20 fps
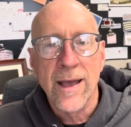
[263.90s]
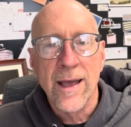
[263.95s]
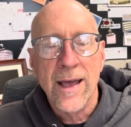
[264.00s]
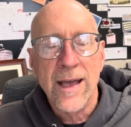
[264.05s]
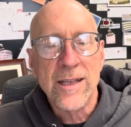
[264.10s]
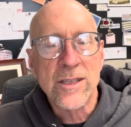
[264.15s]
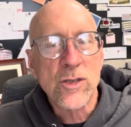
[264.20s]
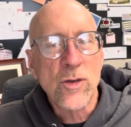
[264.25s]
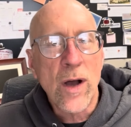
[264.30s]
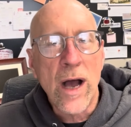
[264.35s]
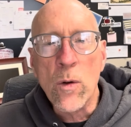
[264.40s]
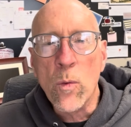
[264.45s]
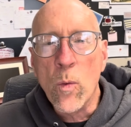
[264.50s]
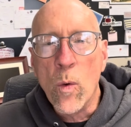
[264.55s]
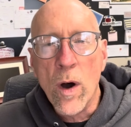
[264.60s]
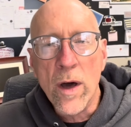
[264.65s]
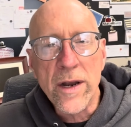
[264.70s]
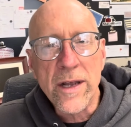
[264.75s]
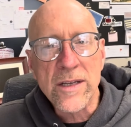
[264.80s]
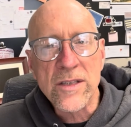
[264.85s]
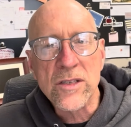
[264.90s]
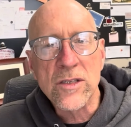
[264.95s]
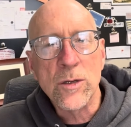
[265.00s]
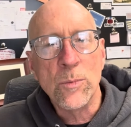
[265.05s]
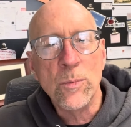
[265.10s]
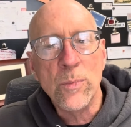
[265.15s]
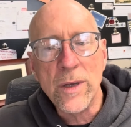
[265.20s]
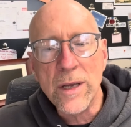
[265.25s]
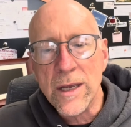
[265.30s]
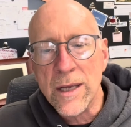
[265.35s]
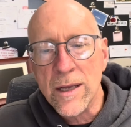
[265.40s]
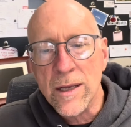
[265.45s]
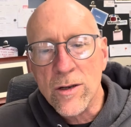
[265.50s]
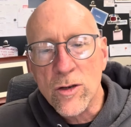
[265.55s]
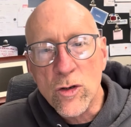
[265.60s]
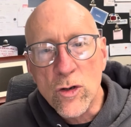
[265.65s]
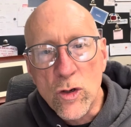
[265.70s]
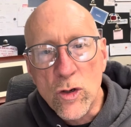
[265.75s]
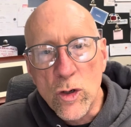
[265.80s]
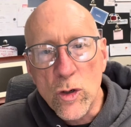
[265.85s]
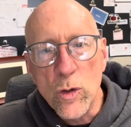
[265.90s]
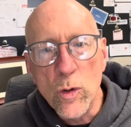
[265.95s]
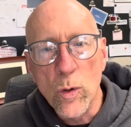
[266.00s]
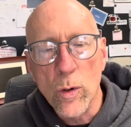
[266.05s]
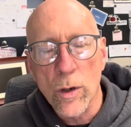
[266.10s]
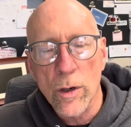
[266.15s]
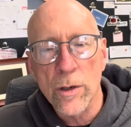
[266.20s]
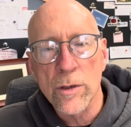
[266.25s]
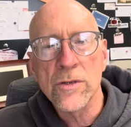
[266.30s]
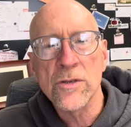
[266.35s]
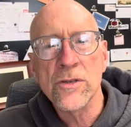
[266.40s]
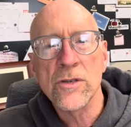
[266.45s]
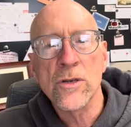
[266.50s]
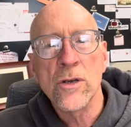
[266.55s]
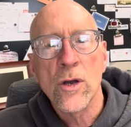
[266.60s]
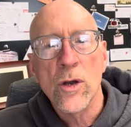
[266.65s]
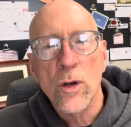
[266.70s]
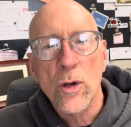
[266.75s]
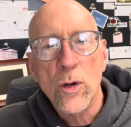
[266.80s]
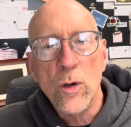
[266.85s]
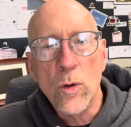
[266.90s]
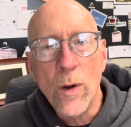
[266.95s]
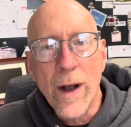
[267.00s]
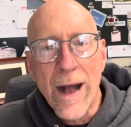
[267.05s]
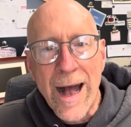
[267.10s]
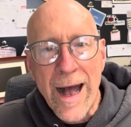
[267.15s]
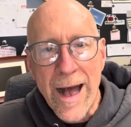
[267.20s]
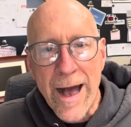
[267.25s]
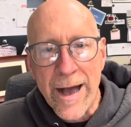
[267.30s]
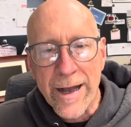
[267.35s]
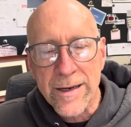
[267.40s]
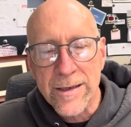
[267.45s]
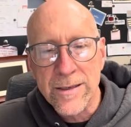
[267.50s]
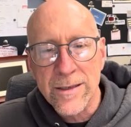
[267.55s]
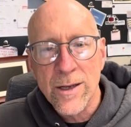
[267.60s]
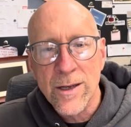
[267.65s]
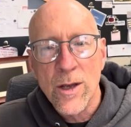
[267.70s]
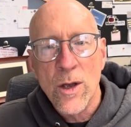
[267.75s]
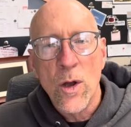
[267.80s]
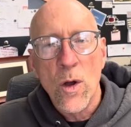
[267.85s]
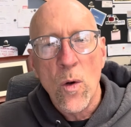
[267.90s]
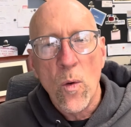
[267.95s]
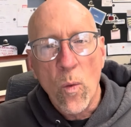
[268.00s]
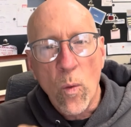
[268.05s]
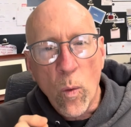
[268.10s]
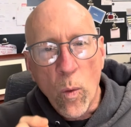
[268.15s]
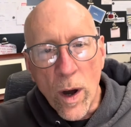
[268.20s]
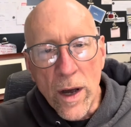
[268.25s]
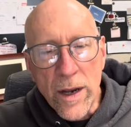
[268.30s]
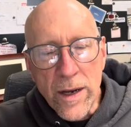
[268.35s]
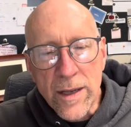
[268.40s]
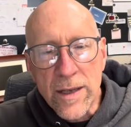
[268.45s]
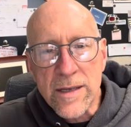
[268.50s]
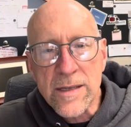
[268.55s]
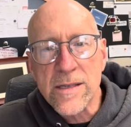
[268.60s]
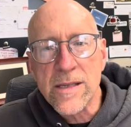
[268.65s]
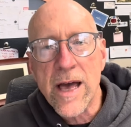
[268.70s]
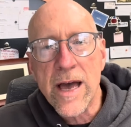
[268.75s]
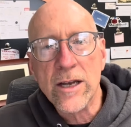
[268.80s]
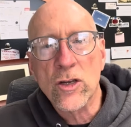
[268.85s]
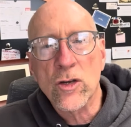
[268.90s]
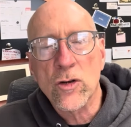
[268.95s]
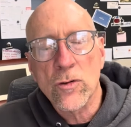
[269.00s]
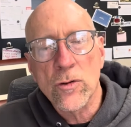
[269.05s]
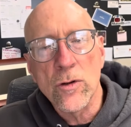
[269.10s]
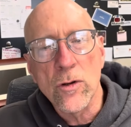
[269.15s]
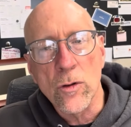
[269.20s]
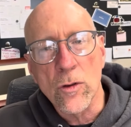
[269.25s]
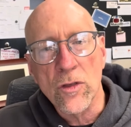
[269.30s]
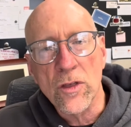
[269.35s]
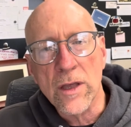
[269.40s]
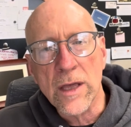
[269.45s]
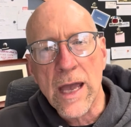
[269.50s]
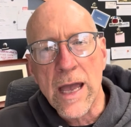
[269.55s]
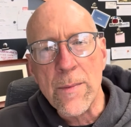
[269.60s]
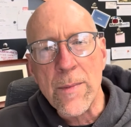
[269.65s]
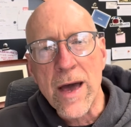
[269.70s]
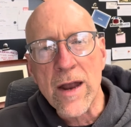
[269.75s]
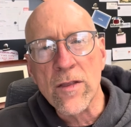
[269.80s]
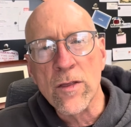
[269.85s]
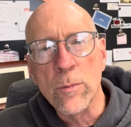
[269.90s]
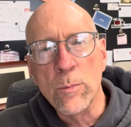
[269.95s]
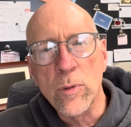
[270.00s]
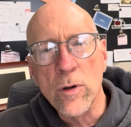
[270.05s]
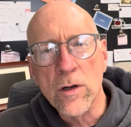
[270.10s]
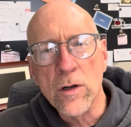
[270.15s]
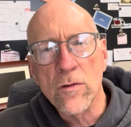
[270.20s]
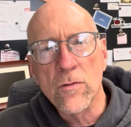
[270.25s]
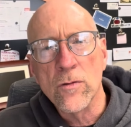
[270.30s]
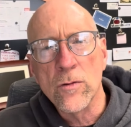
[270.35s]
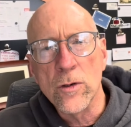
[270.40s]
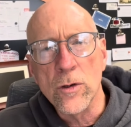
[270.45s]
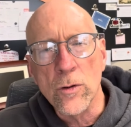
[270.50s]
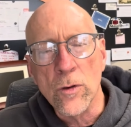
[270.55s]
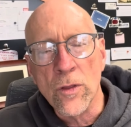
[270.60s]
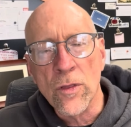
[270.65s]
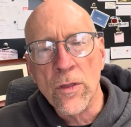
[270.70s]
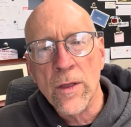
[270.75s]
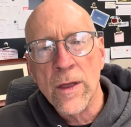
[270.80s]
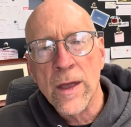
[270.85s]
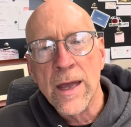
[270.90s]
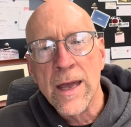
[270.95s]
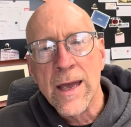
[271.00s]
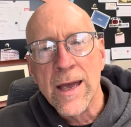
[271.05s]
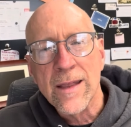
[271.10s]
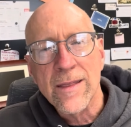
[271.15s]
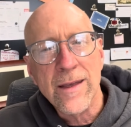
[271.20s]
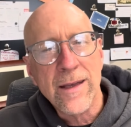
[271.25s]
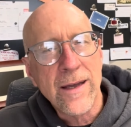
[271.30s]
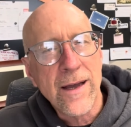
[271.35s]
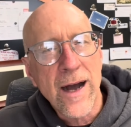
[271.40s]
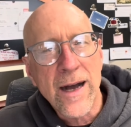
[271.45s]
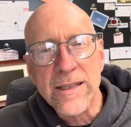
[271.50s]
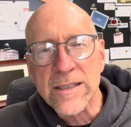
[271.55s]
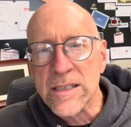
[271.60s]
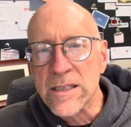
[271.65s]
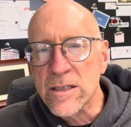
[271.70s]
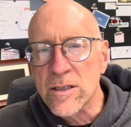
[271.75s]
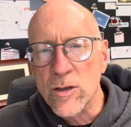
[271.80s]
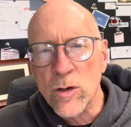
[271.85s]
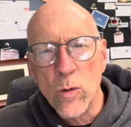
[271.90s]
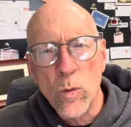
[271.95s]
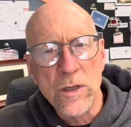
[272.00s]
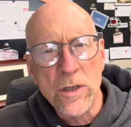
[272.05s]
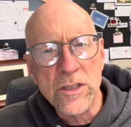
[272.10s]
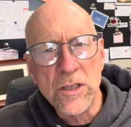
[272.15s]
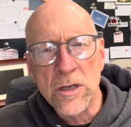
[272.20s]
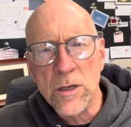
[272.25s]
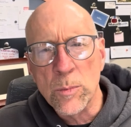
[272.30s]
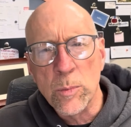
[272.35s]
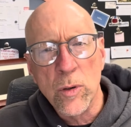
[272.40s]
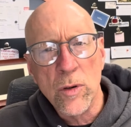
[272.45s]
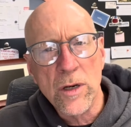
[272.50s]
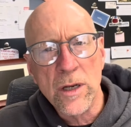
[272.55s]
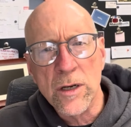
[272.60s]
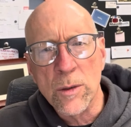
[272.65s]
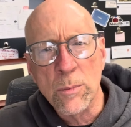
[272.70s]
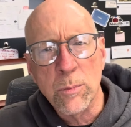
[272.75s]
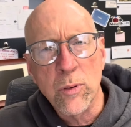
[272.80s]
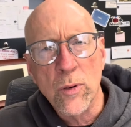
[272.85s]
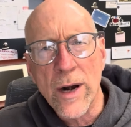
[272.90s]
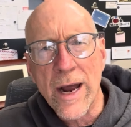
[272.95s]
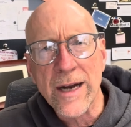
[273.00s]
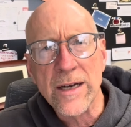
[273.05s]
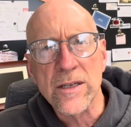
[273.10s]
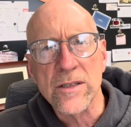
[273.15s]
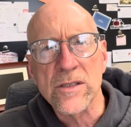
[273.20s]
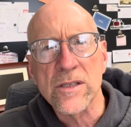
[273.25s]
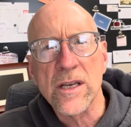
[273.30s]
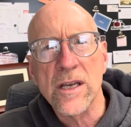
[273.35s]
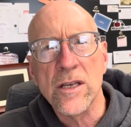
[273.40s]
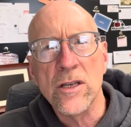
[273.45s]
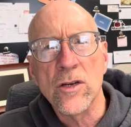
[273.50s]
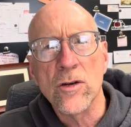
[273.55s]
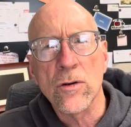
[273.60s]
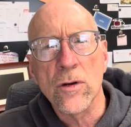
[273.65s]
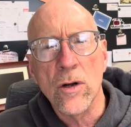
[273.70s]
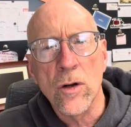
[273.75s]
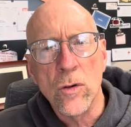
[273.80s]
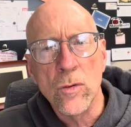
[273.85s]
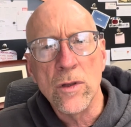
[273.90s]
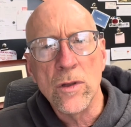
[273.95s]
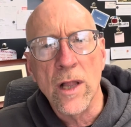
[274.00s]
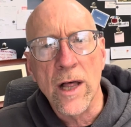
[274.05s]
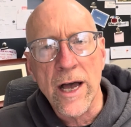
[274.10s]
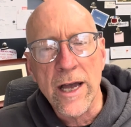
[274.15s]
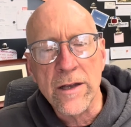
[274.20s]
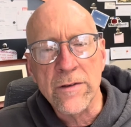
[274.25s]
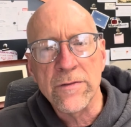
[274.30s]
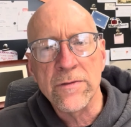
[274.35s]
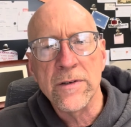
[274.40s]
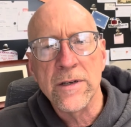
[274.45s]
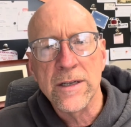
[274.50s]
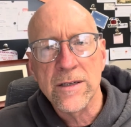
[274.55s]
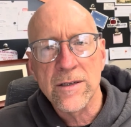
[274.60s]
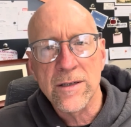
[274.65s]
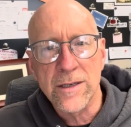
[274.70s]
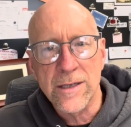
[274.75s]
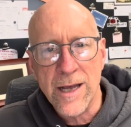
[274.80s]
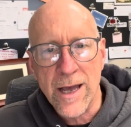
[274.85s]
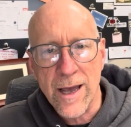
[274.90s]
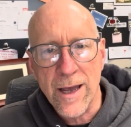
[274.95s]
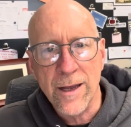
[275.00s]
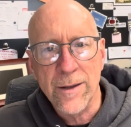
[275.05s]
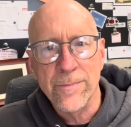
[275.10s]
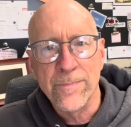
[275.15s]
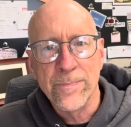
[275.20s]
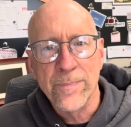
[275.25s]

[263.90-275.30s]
And so I want us to be doers who act. What is that truth that came out of the book of Ruth that God still wants you to put into practice in your own life today?